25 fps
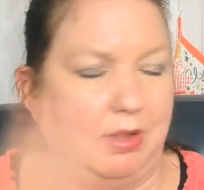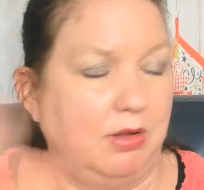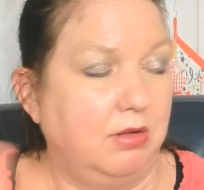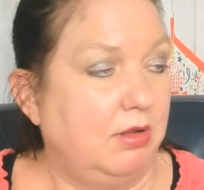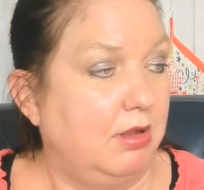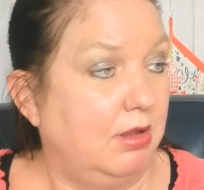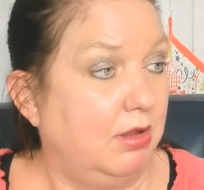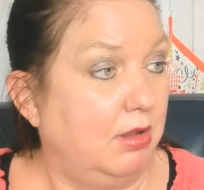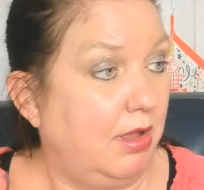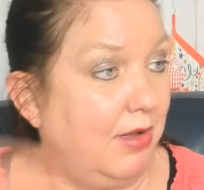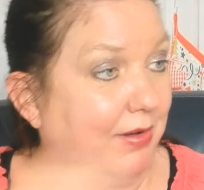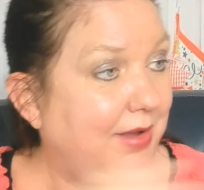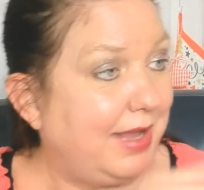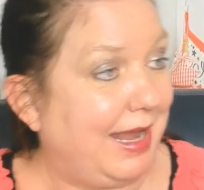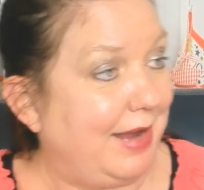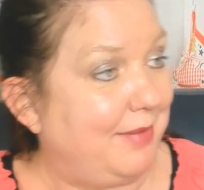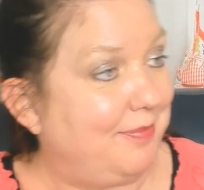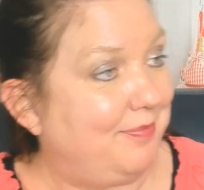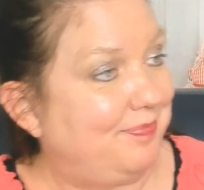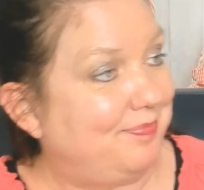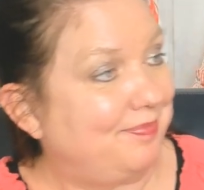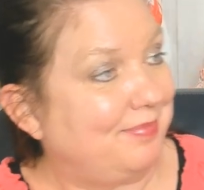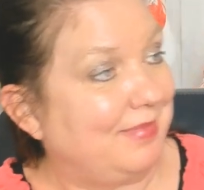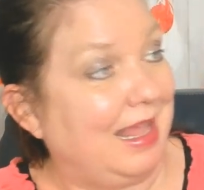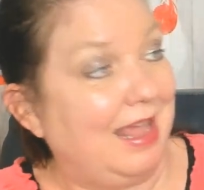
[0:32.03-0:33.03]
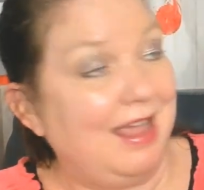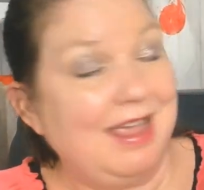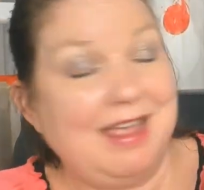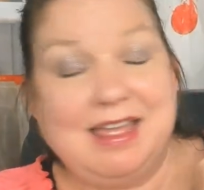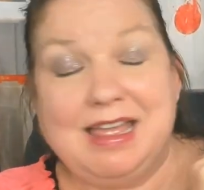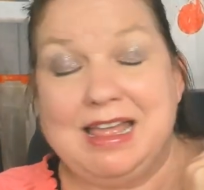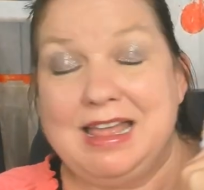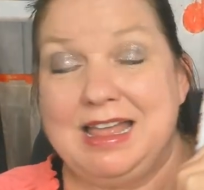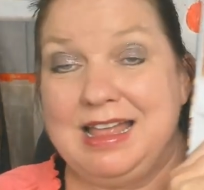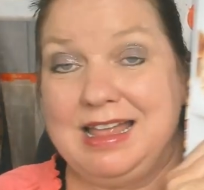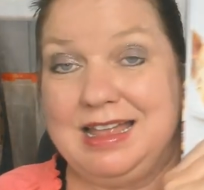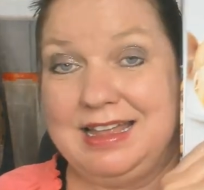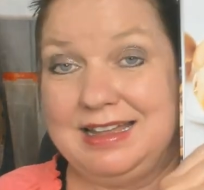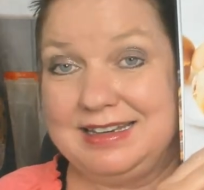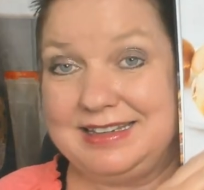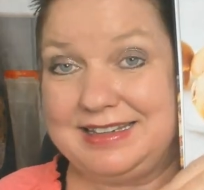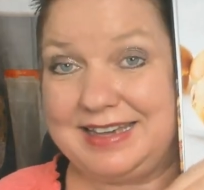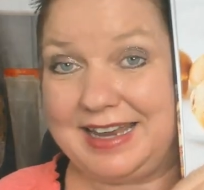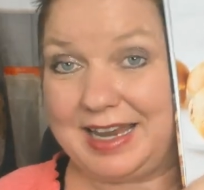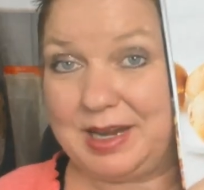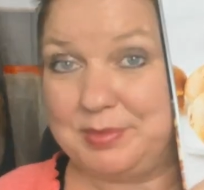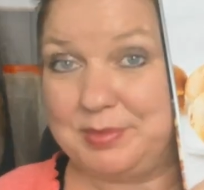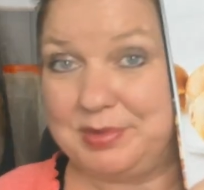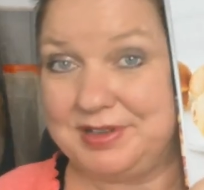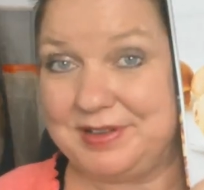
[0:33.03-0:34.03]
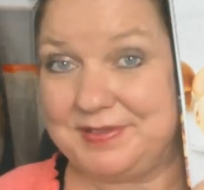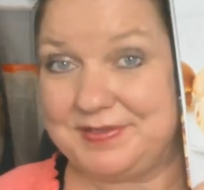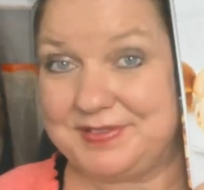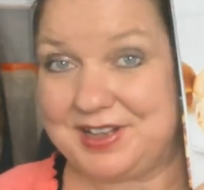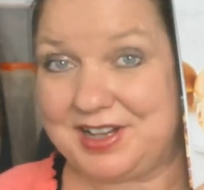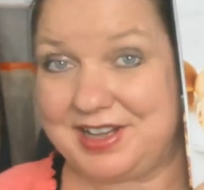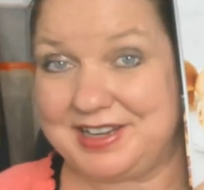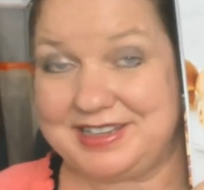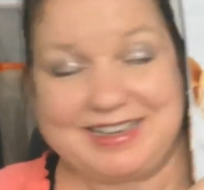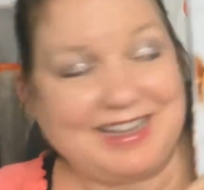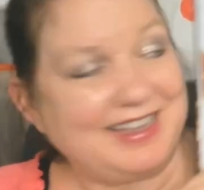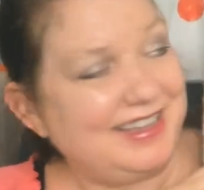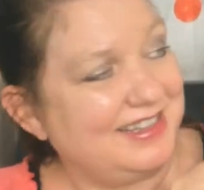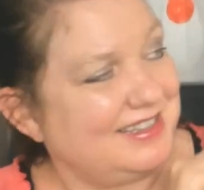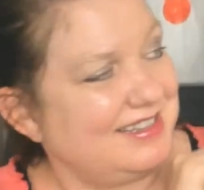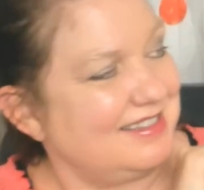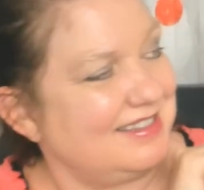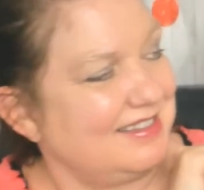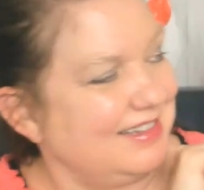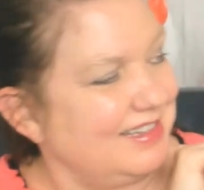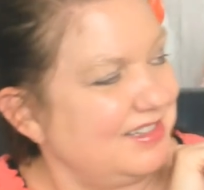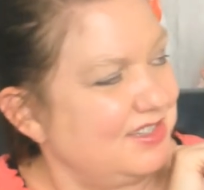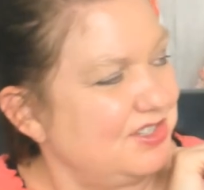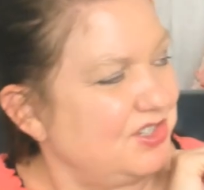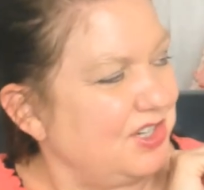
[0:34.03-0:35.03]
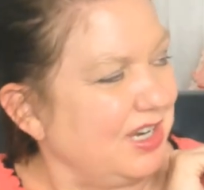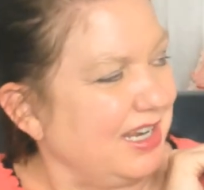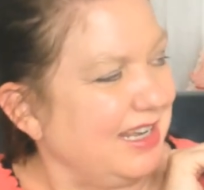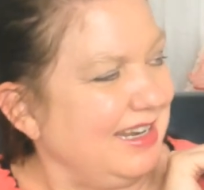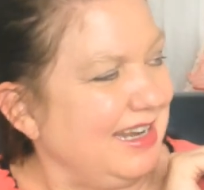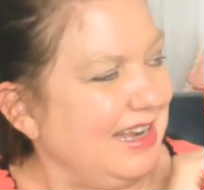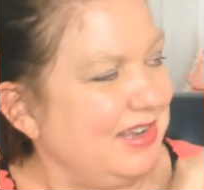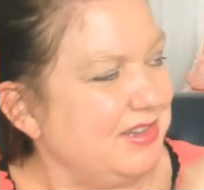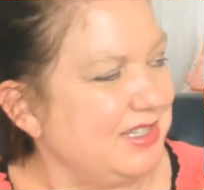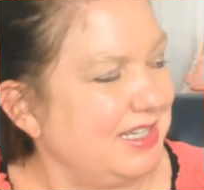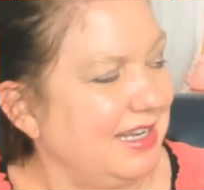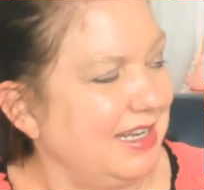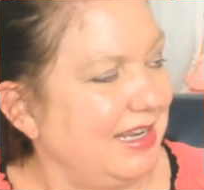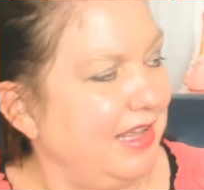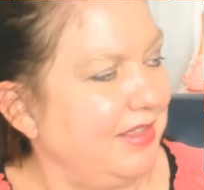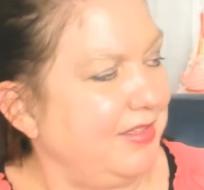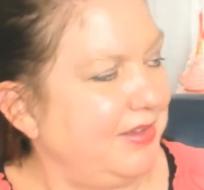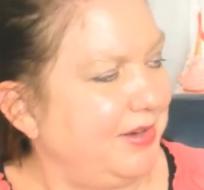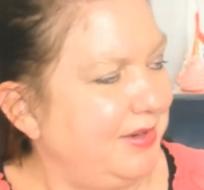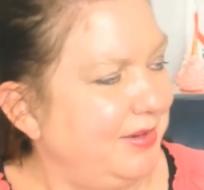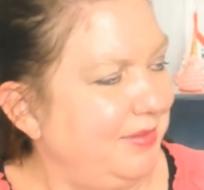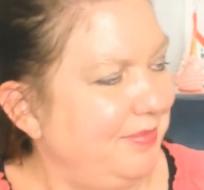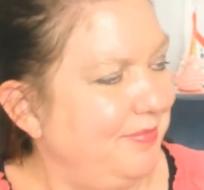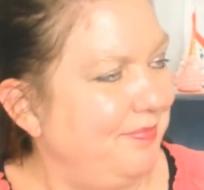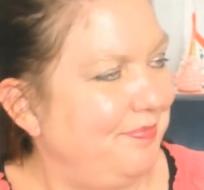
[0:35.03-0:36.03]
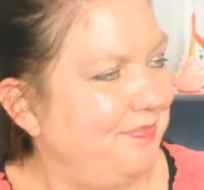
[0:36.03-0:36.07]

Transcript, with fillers: Okay, table of contents. Let's check it out together.